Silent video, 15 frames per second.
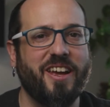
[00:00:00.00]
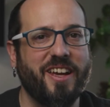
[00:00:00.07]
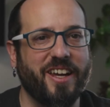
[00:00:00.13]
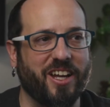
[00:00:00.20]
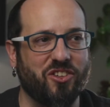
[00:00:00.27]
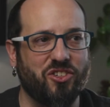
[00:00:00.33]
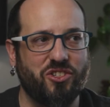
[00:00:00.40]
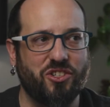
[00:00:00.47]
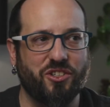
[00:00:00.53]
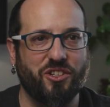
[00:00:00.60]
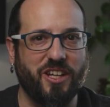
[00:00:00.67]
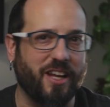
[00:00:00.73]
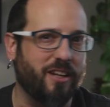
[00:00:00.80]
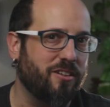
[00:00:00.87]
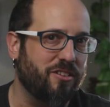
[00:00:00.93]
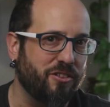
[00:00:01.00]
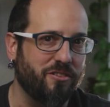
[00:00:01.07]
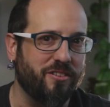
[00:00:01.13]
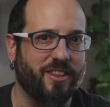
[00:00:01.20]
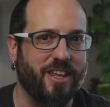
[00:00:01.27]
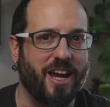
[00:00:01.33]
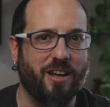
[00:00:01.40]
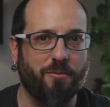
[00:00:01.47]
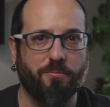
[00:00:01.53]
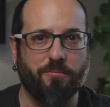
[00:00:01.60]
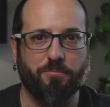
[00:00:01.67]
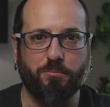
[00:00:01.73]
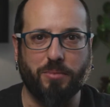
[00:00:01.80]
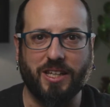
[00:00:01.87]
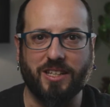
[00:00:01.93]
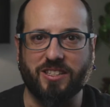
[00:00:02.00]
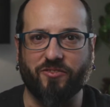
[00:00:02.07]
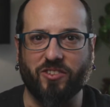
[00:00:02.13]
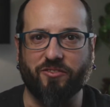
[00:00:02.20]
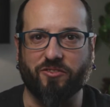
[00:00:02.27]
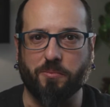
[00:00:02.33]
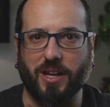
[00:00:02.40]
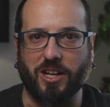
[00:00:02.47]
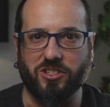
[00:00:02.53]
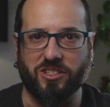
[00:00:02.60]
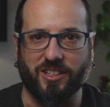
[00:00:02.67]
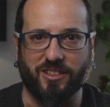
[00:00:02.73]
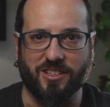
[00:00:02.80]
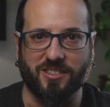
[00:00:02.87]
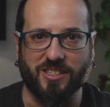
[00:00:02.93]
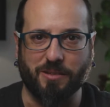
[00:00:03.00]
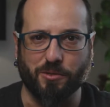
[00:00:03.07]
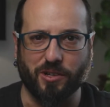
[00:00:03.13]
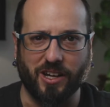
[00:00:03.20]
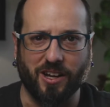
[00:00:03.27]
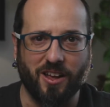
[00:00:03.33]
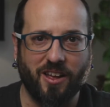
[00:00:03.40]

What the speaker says: it should include that piece of information in the summary.